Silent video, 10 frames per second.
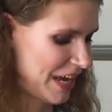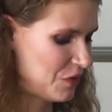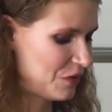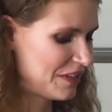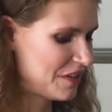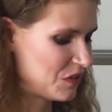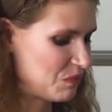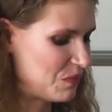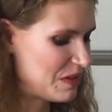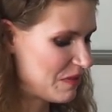I don't think there's
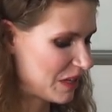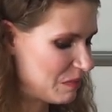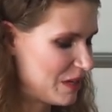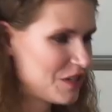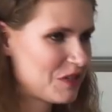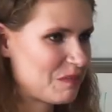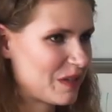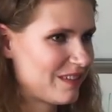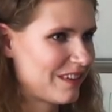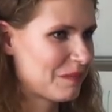a brief explanation,
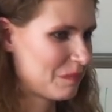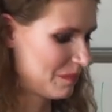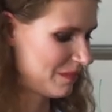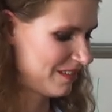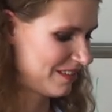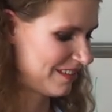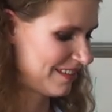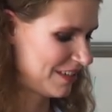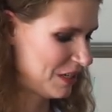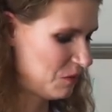but um,
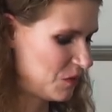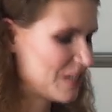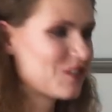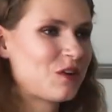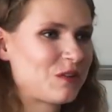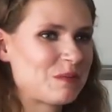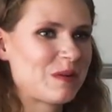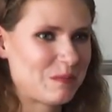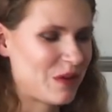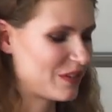we can talk
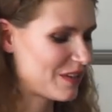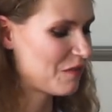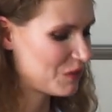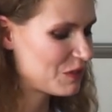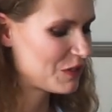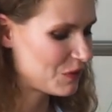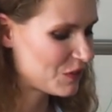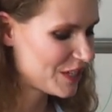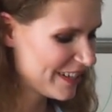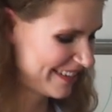about this afterwards,
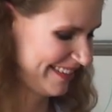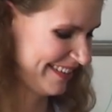Yossi.